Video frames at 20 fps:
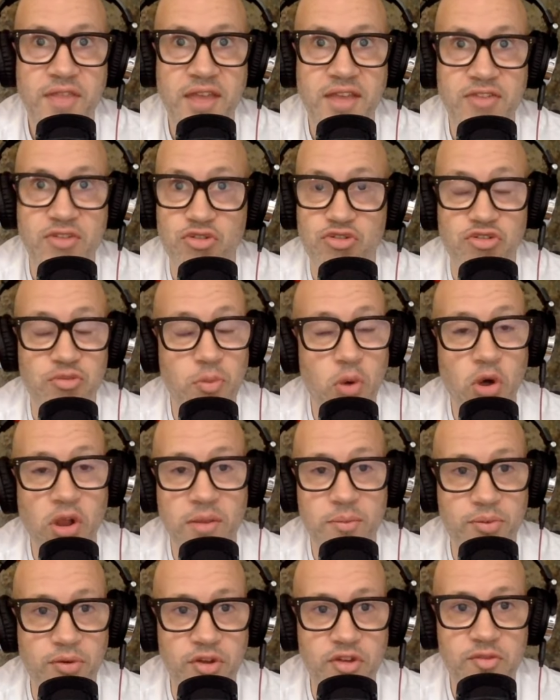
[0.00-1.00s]
that just
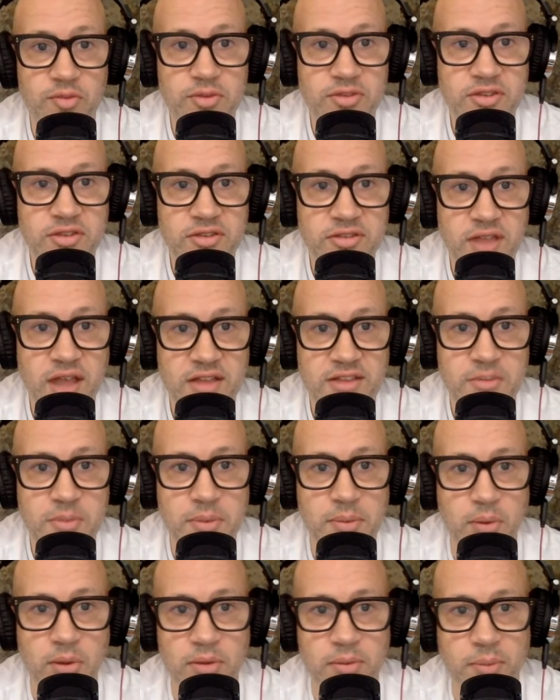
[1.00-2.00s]
small improvements can start
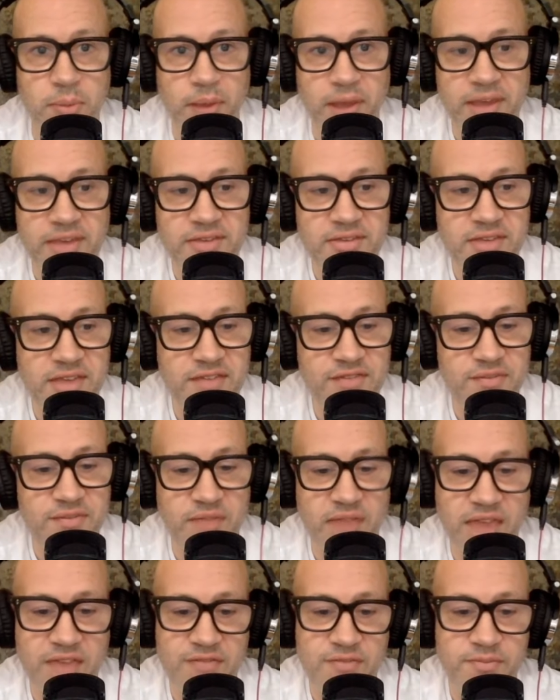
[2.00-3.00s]
to be put in place,
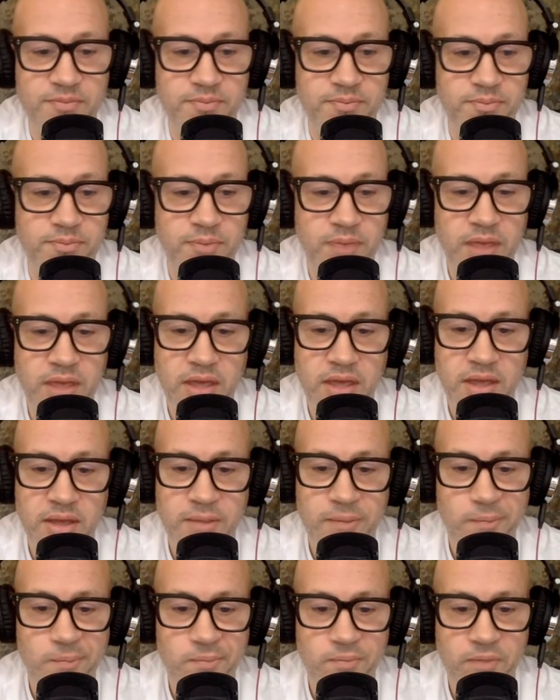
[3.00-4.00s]
even, even
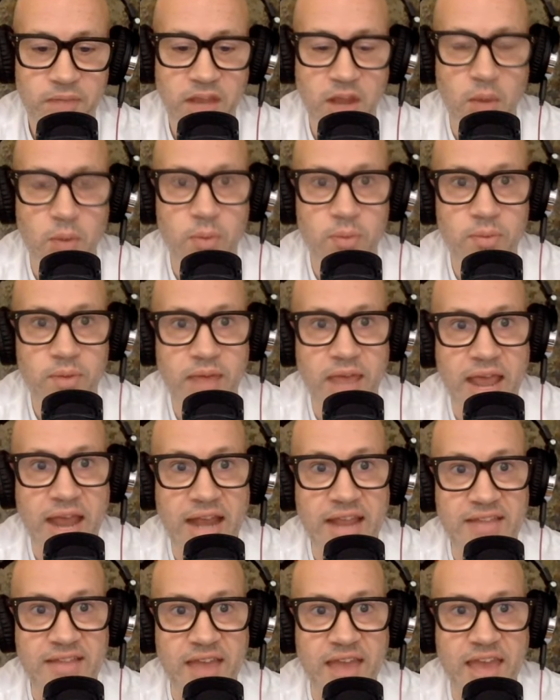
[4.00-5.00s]
you know,
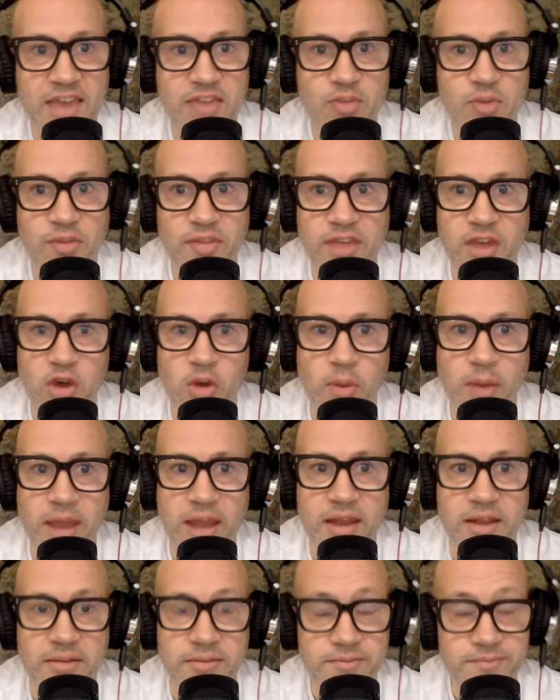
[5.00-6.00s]
early days when they come
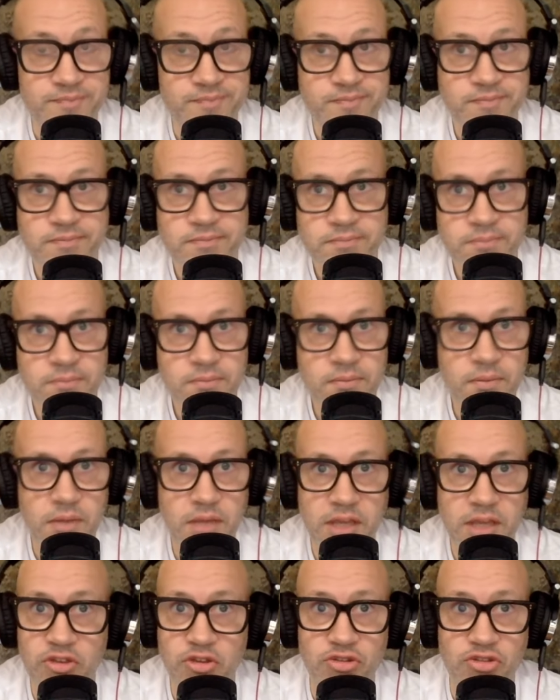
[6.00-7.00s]
in.
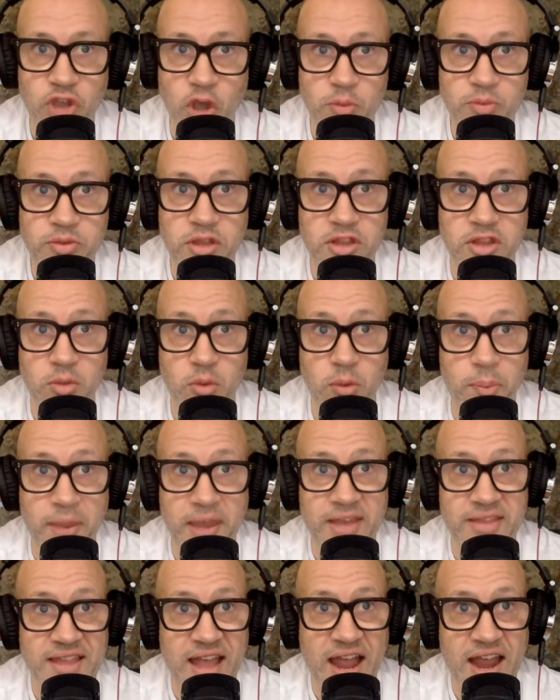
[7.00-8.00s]
You just hope that there would
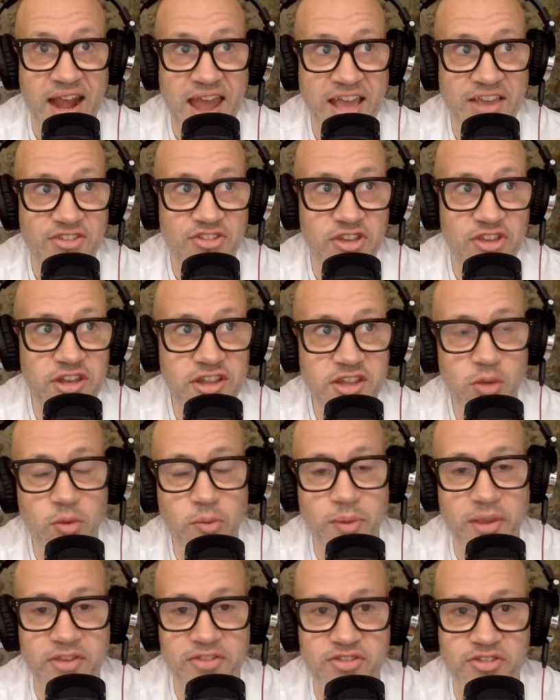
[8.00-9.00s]
be a direction,
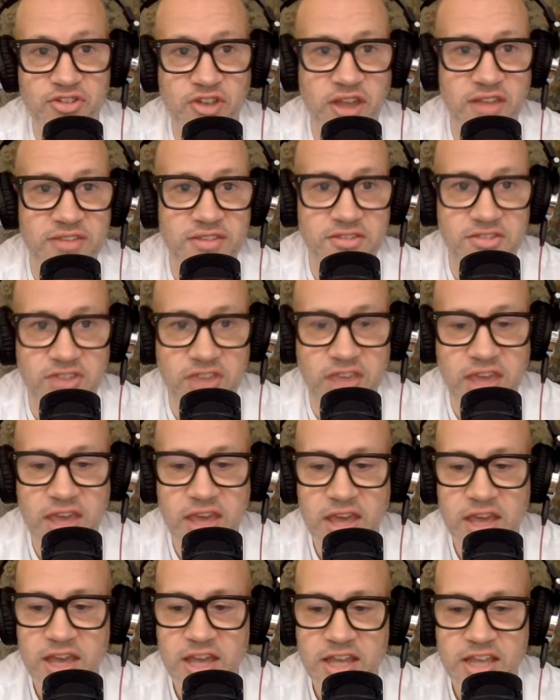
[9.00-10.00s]
there would be a strategy,
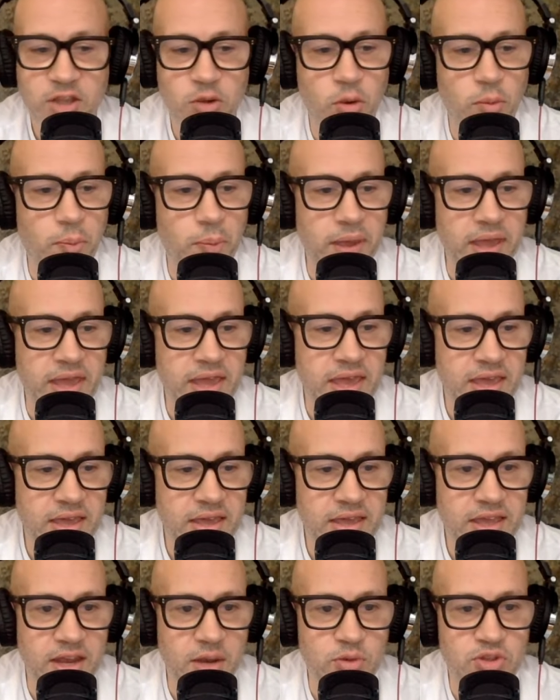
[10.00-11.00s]
there would
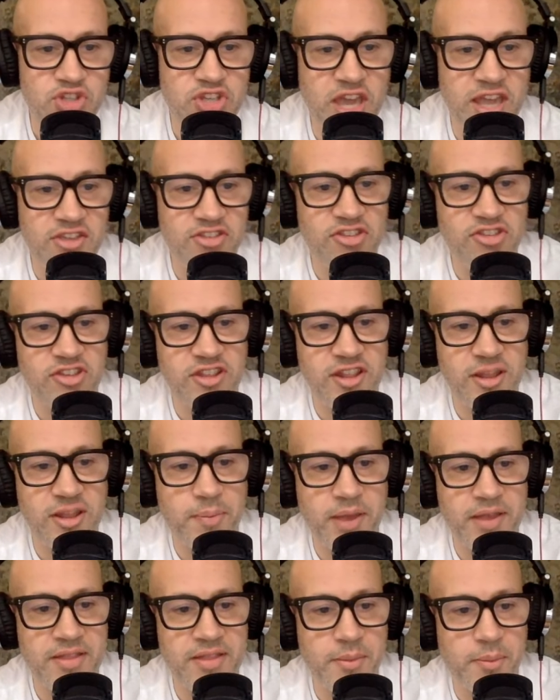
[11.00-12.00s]
be, you know, changes in
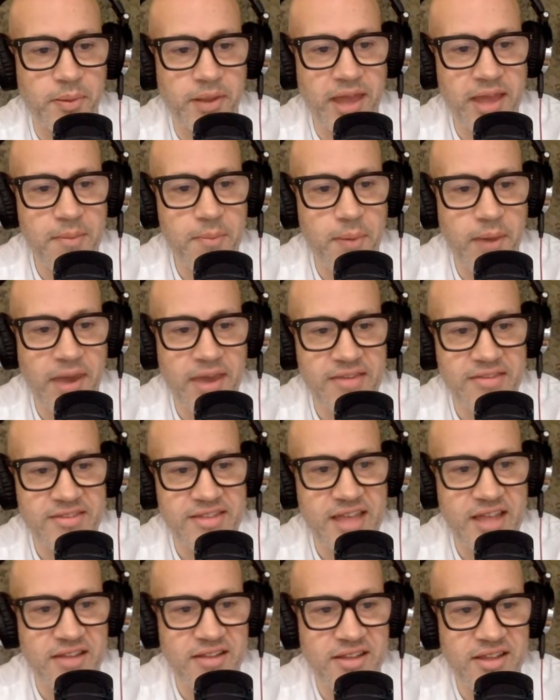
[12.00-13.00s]
the in the playing
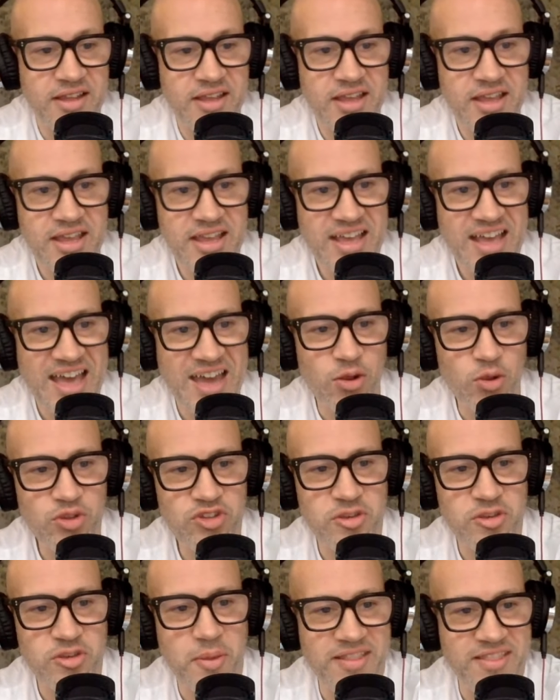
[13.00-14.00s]
personnel, and
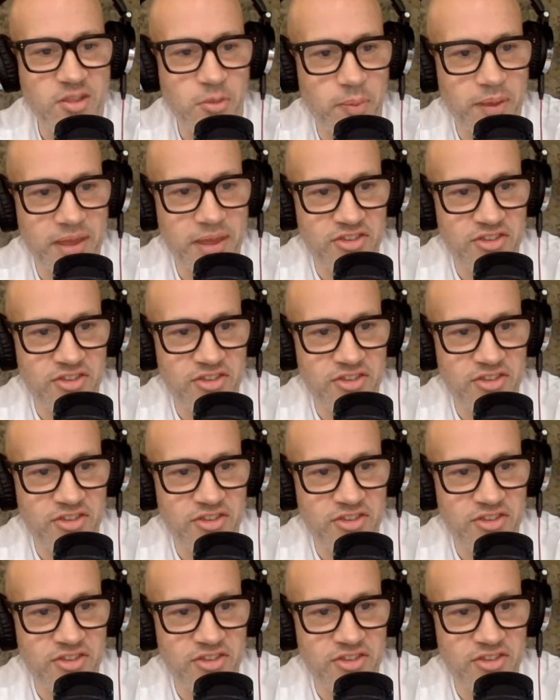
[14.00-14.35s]
ultimately there'll